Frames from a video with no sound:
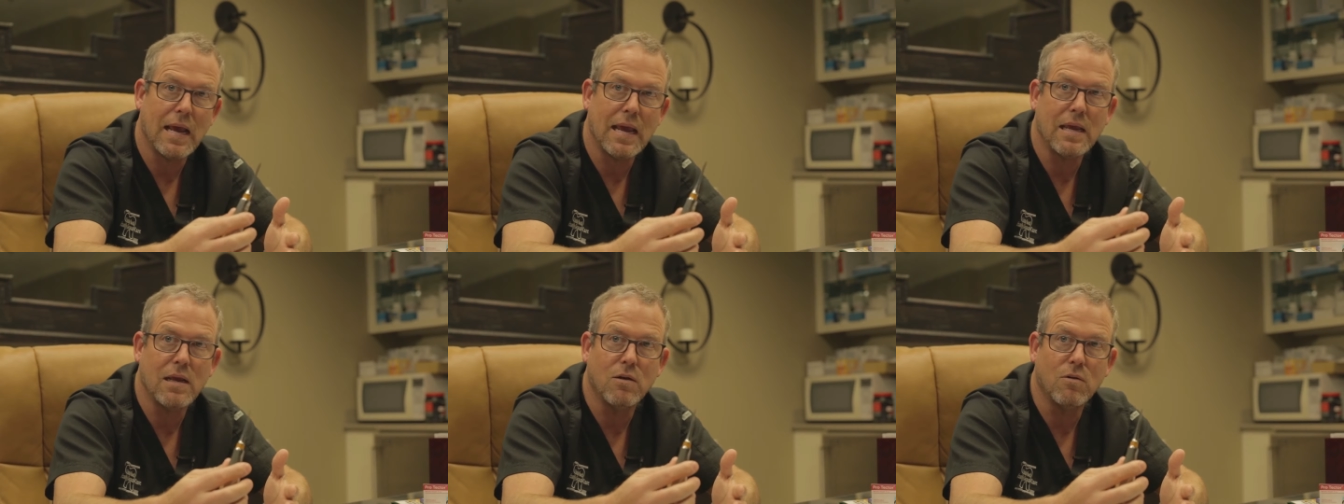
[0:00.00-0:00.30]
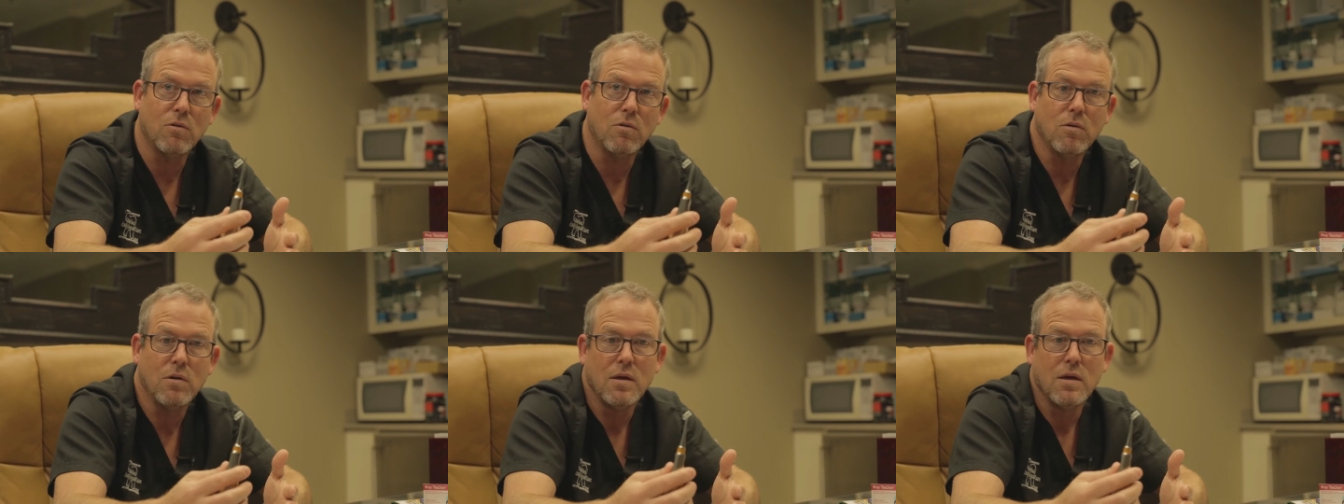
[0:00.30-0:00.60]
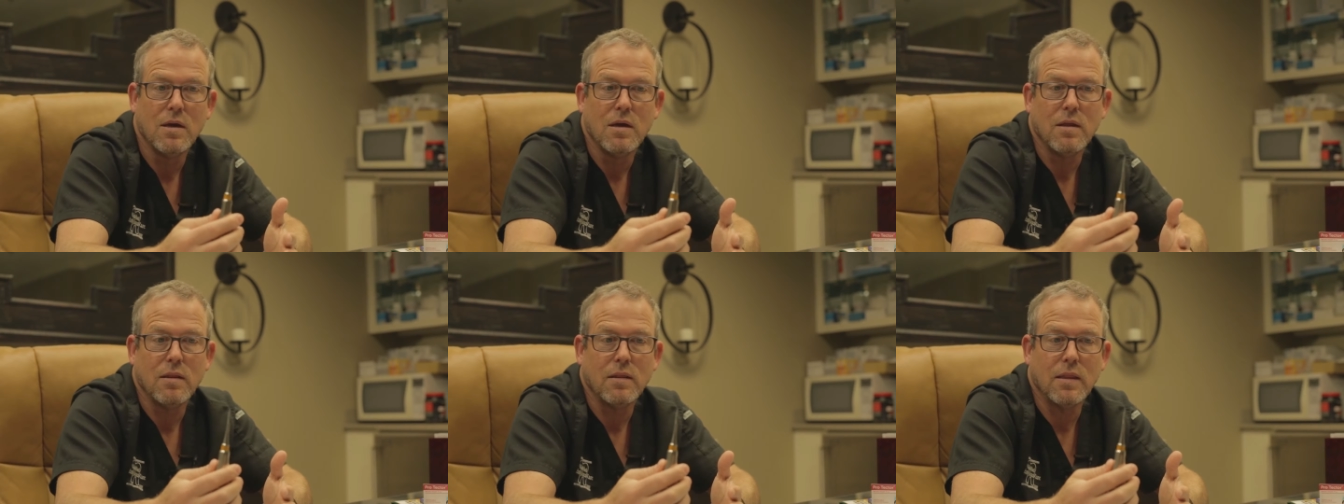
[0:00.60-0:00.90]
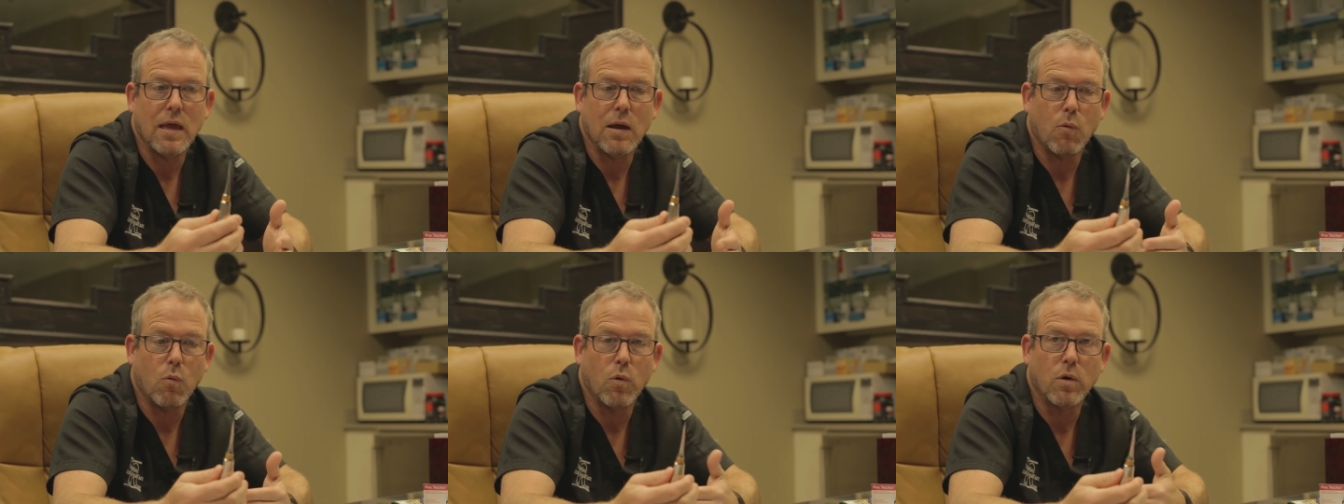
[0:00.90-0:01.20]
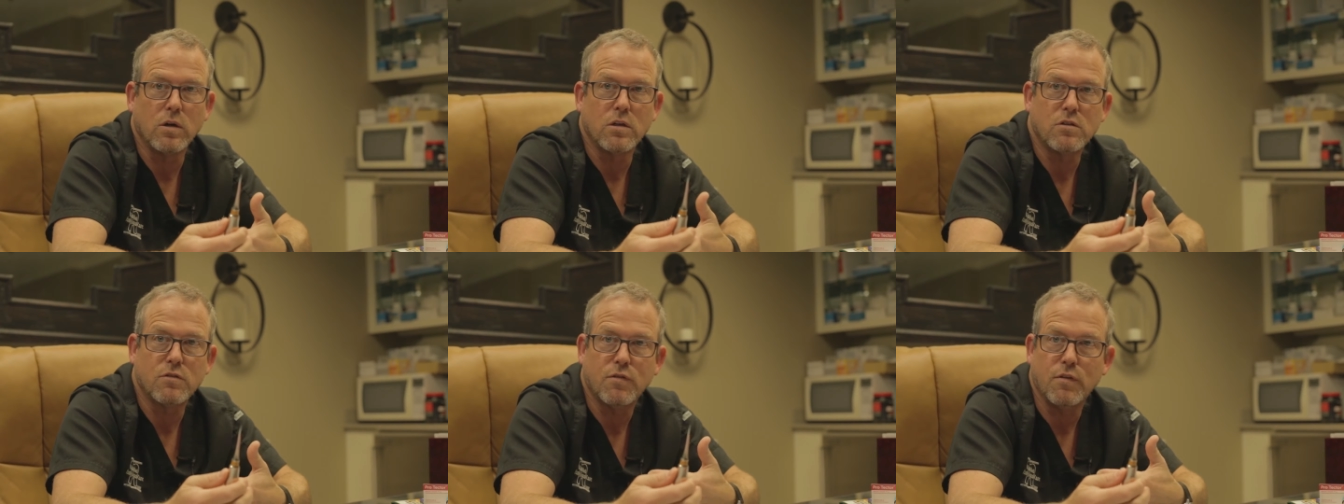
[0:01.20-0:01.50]
angle that
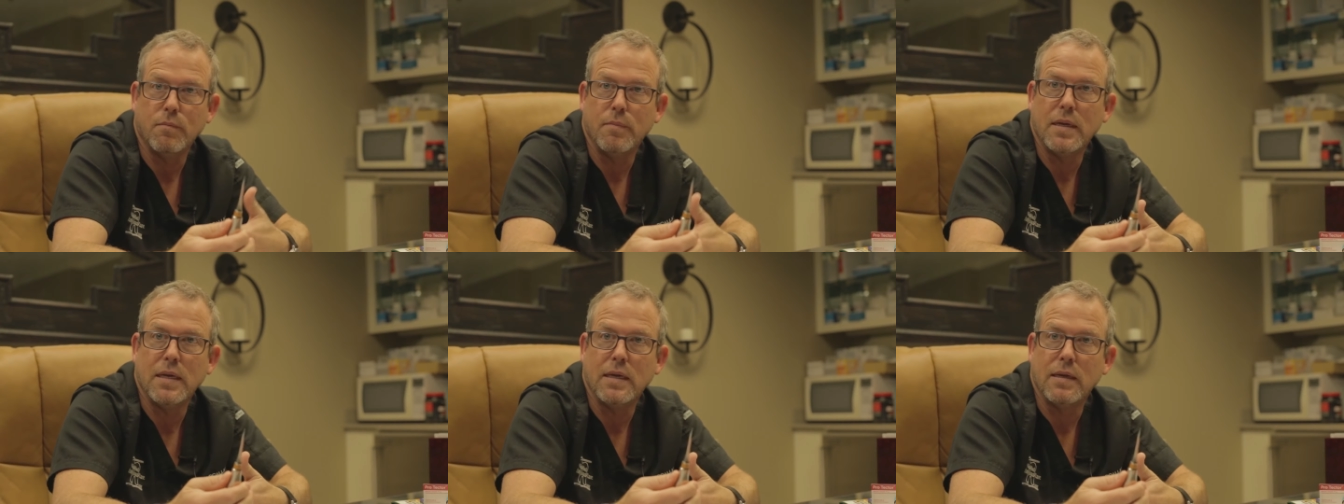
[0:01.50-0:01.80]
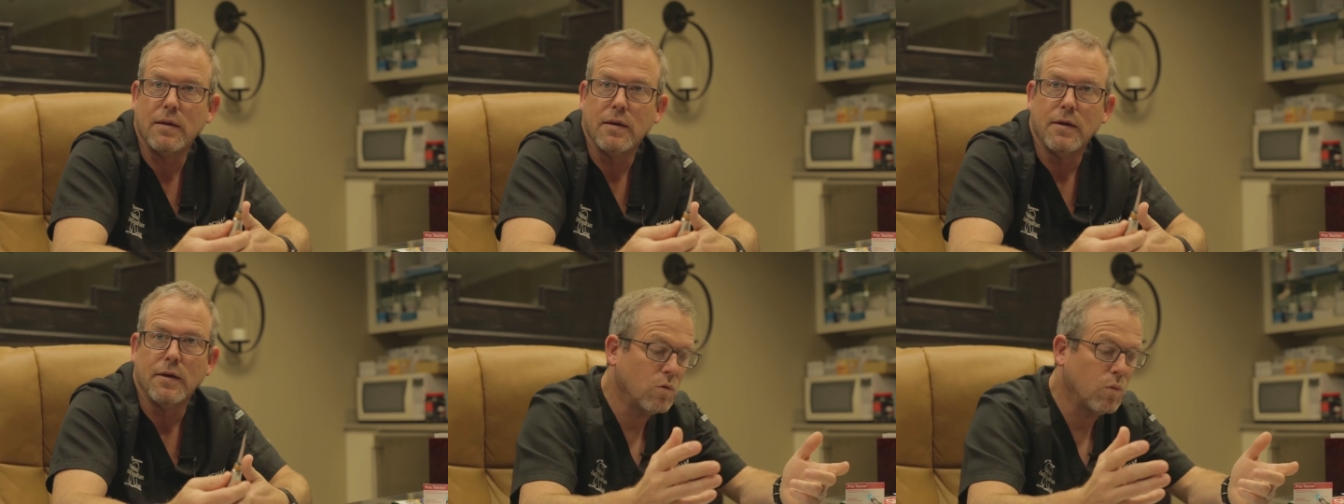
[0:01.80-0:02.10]
works for me.